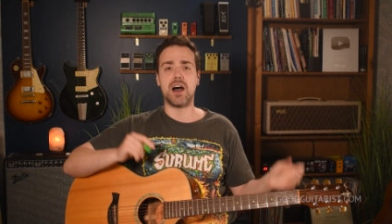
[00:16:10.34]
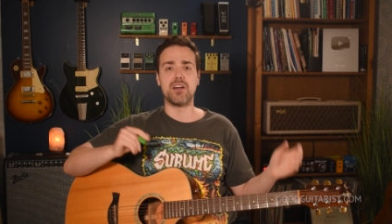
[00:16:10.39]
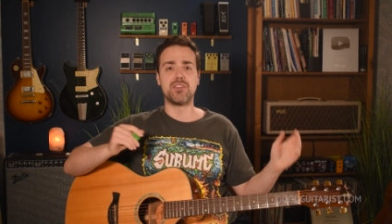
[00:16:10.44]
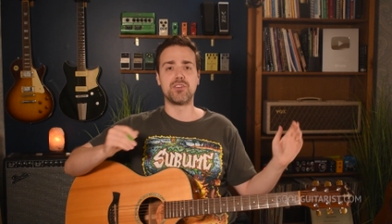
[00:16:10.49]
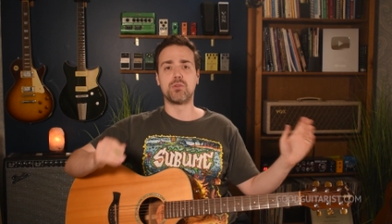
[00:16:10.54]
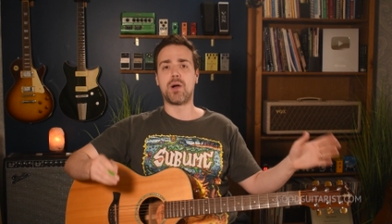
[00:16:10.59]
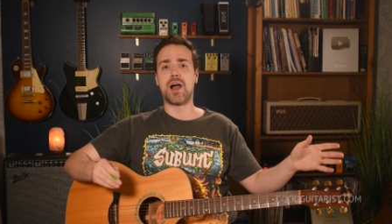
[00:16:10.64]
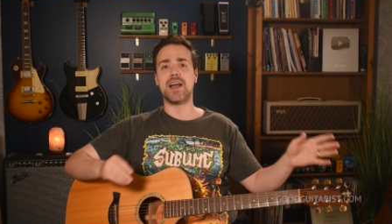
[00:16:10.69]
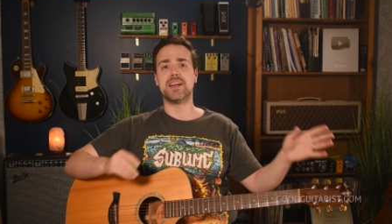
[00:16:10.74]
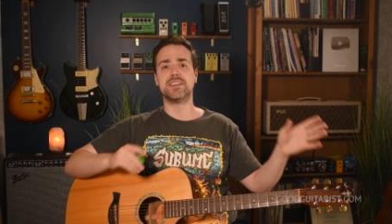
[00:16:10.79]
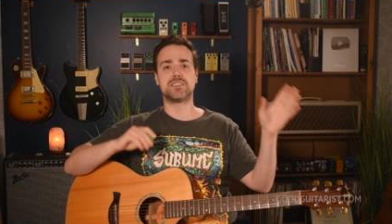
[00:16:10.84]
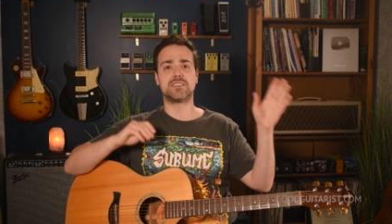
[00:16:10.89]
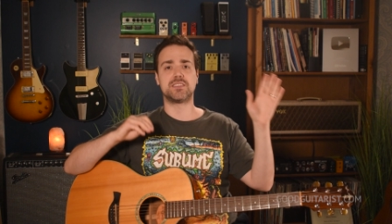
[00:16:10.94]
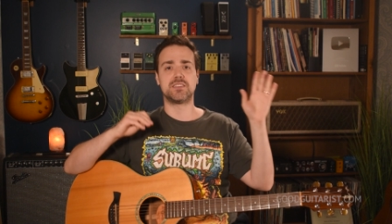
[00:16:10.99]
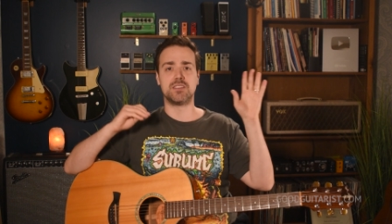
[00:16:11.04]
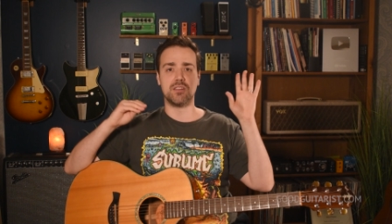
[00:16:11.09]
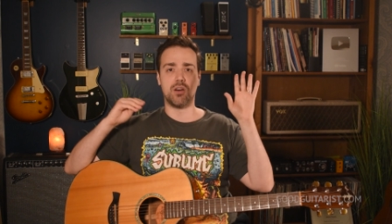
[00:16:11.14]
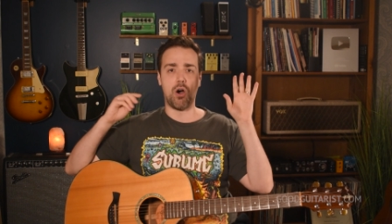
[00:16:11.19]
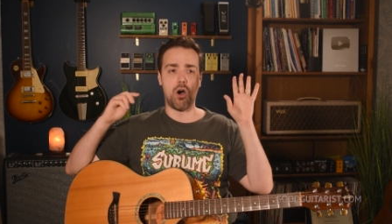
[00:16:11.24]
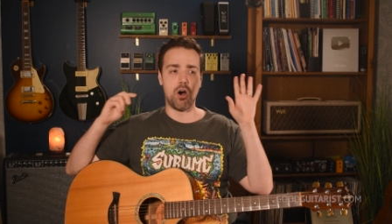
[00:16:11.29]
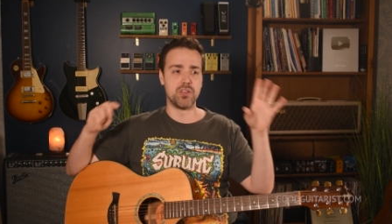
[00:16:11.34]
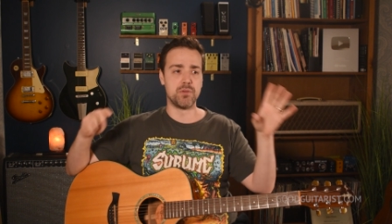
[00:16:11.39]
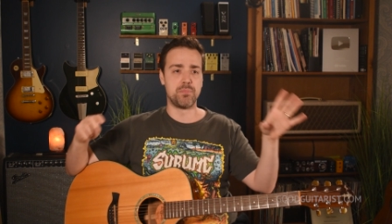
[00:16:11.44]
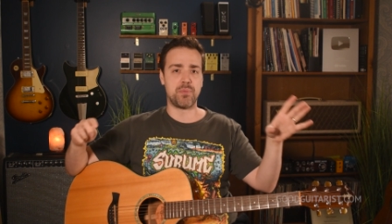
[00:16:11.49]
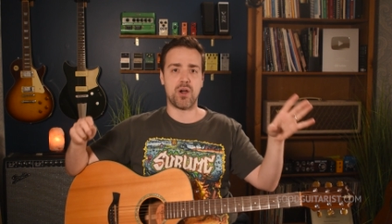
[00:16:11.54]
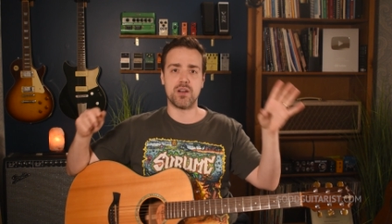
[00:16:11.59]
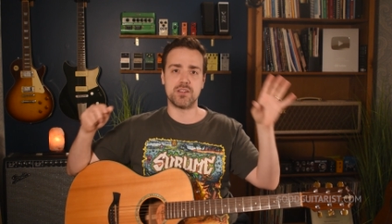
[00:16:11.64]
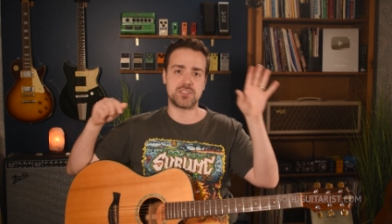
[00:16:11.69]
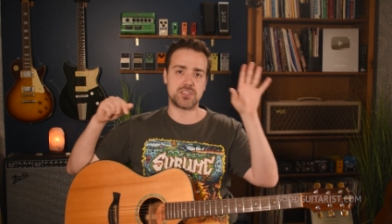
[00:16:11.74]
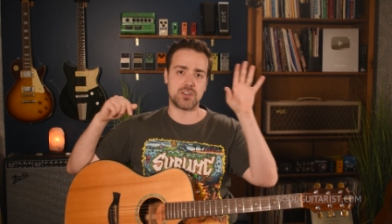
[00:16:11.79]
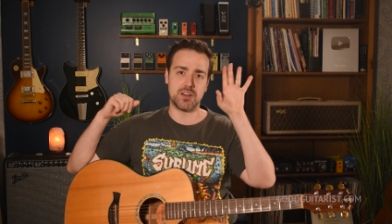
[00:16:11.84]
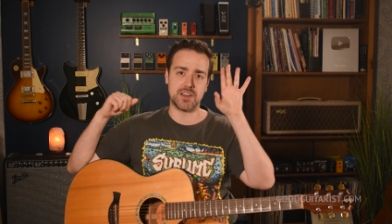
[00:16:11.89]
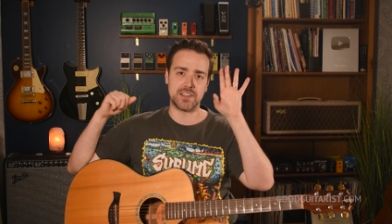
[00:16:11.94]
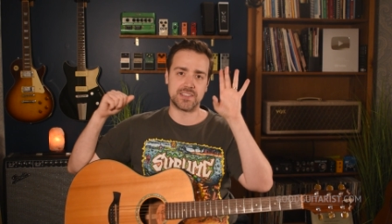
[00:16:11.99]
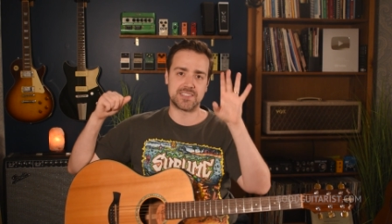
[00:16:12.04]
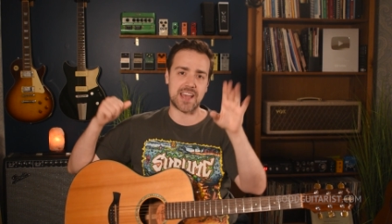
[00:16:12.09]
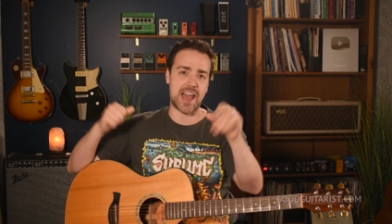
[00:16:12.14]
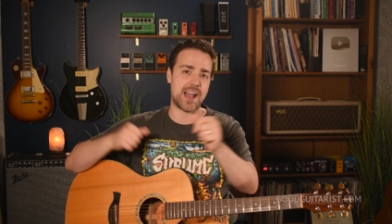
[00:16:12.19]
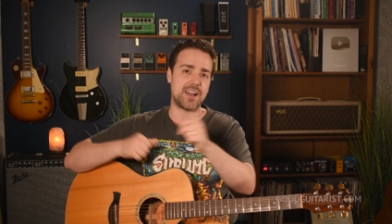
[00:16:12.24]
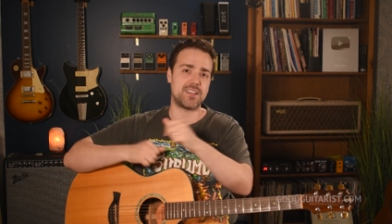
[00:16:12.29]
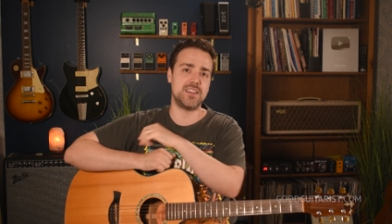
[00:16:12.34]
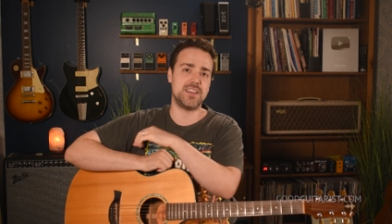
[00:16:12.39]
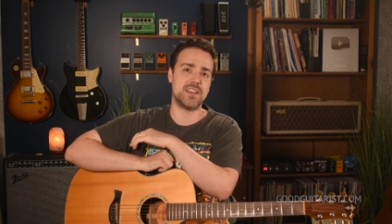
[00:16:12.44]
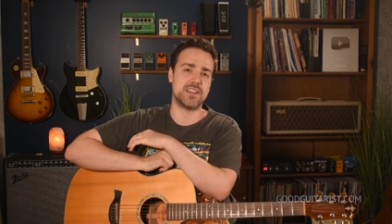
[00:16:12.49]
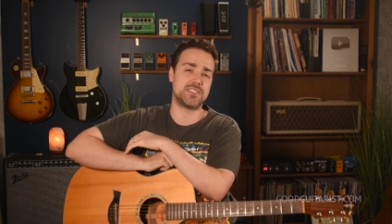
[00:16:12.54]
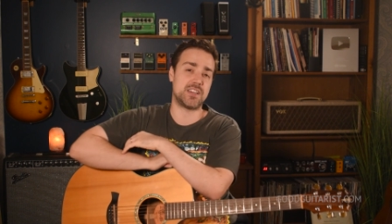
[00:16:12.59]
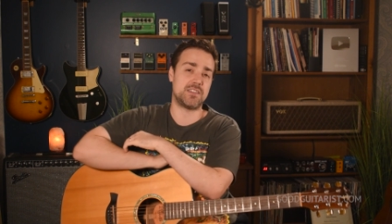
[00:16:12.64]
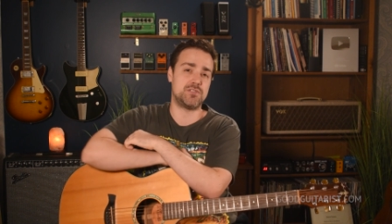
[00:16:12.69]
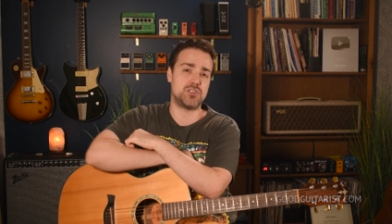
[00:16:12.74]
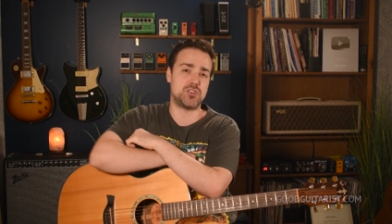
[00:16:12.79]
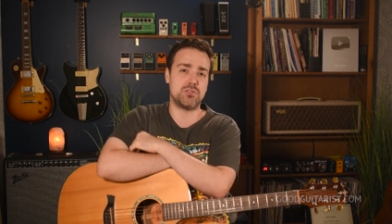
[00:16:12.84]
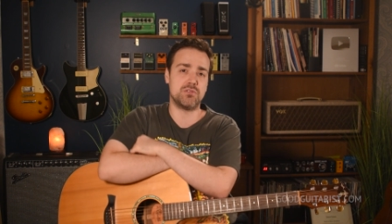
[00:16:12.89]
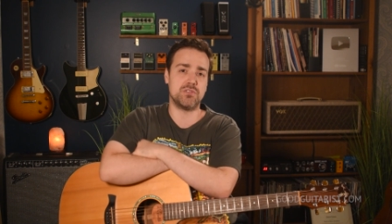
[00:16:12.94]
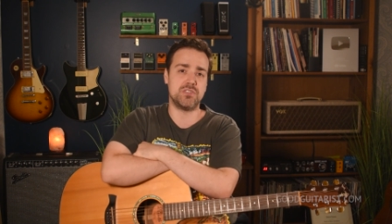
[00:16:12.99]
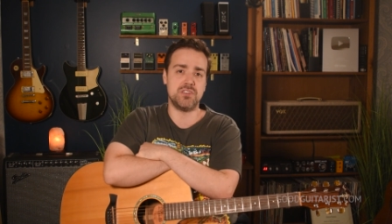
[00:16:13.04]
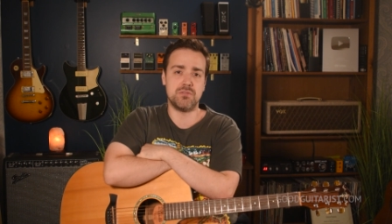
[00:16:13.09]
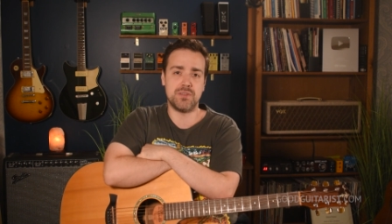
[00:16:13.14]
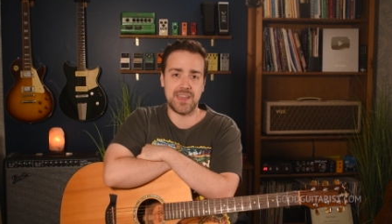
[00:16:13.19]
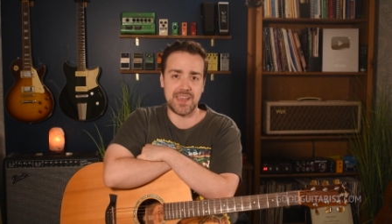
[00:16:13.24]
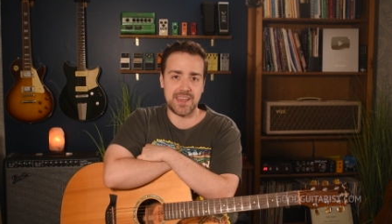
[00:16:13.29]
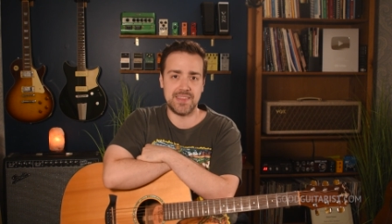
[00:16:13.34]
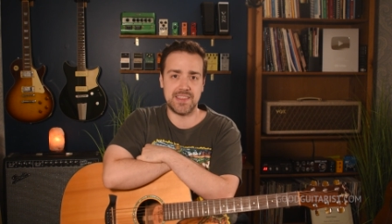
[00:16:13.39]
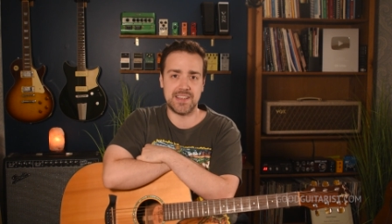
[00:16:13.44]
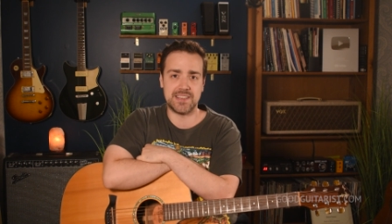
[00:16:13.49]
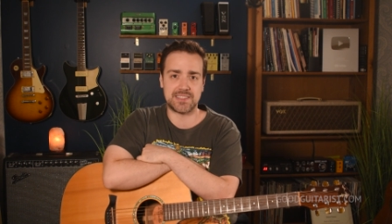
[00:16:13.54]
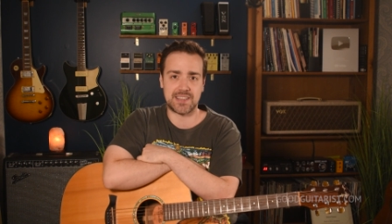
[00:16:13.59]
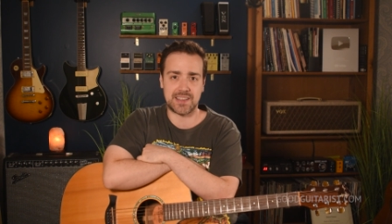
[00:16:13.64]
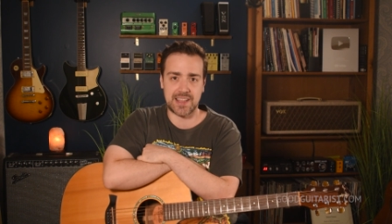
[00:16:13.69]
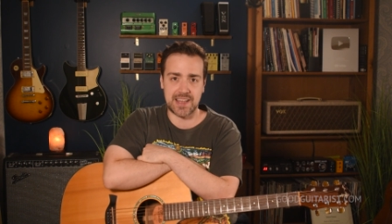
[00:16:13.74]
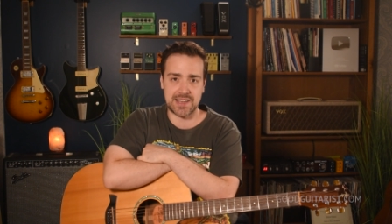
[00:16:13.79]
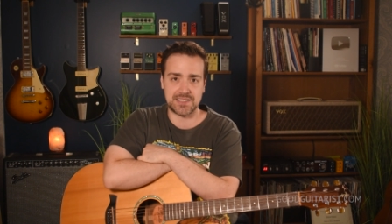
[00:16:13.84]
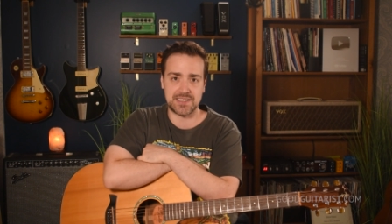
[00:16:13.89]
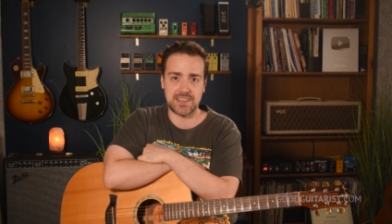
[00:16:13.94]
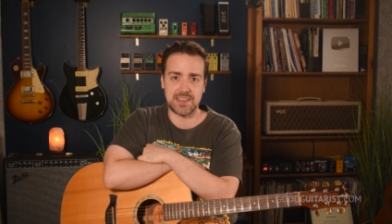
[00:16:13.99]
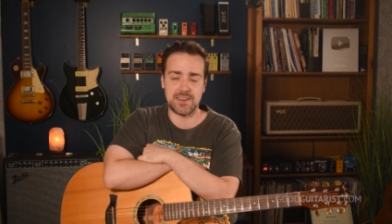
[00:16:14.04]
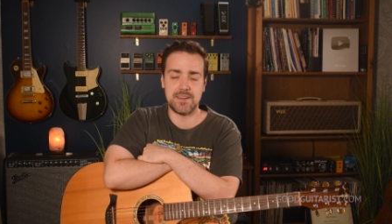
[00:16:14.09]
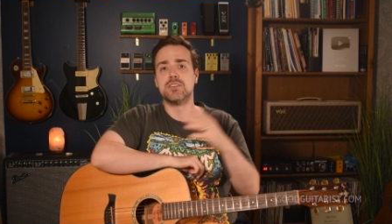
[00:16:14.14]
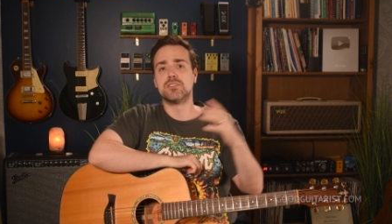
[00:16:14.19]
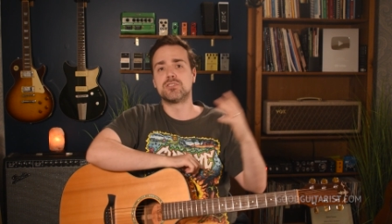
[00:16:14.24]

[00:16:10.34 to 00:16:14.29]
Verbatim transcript: Otherwise, all the parts are exactly as I've shown you in this lesson.